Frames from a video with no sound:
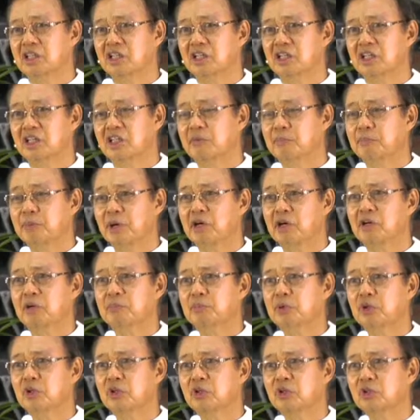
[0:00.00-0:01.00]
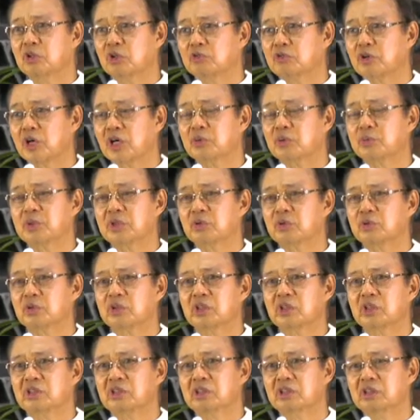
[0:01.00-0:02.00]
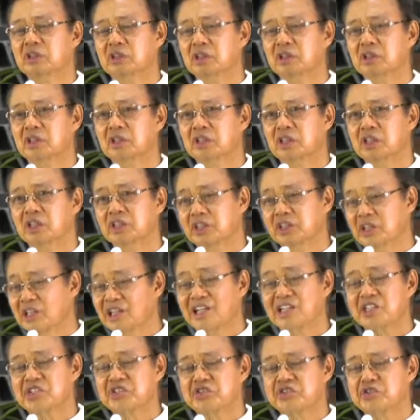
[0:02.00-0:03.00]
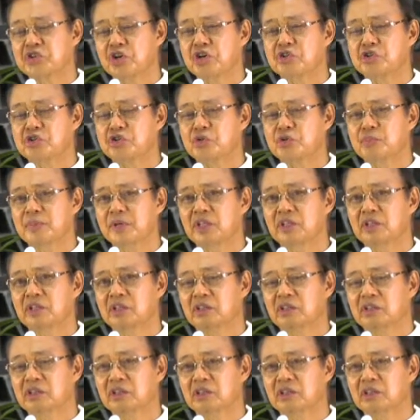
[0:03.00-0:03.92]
in the parable of our Lord in the Last Judgment.